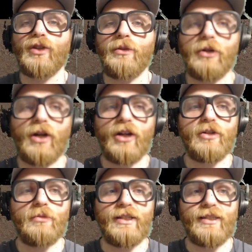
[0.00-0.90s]

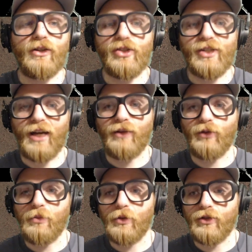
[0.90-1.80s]
reproduction means that they're just kind of
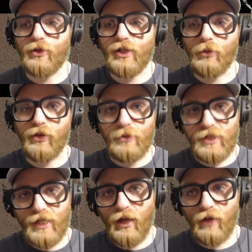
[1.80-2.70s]
reproducing with
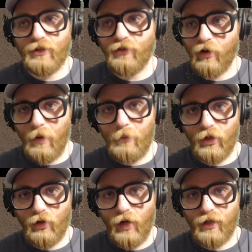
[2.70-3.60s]
themselves, if I remember
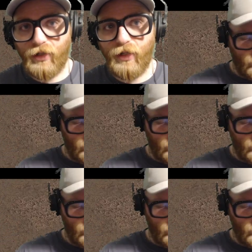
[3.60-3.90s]
correctly.